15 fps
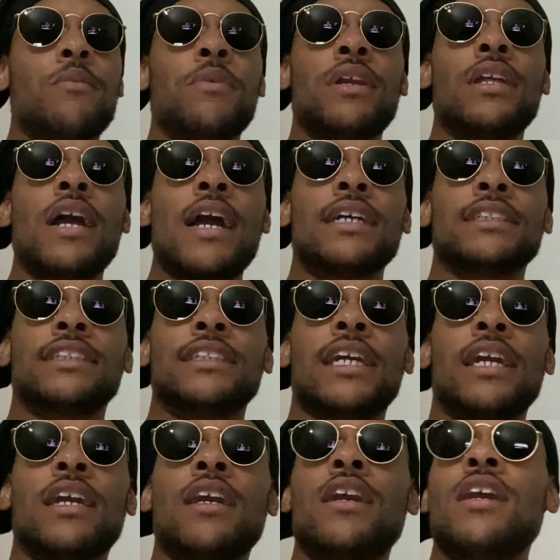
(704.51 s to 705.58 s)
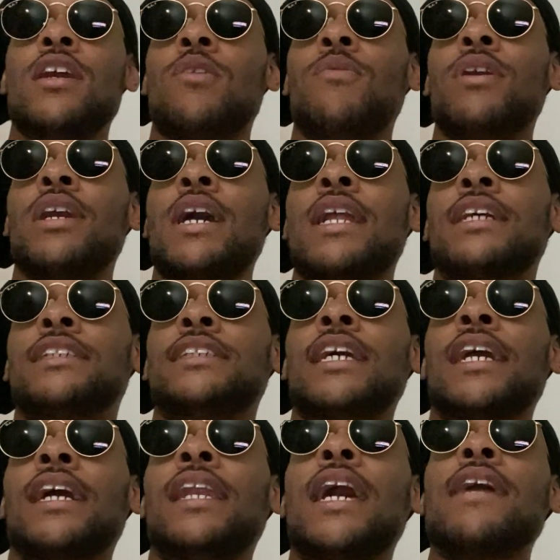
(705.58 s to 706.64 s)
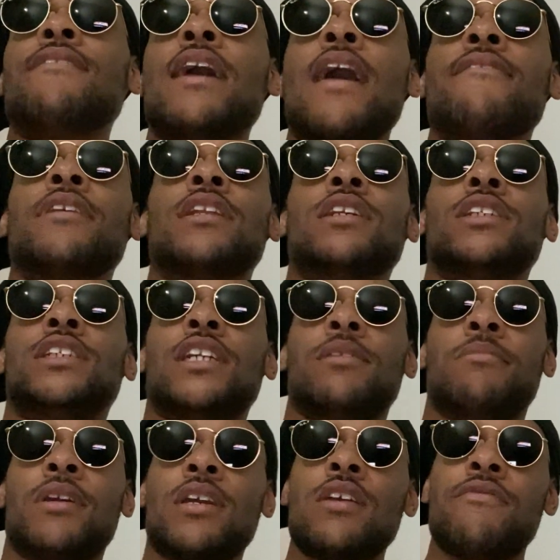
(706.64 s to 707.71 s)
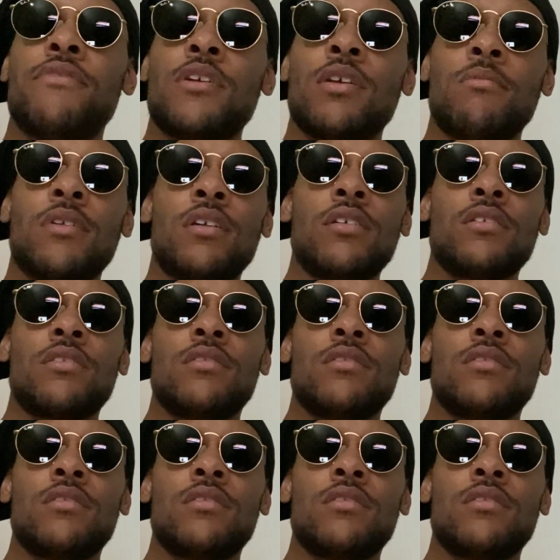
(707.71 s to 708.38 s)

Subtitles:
we got a second life after this shit, man. You feel me?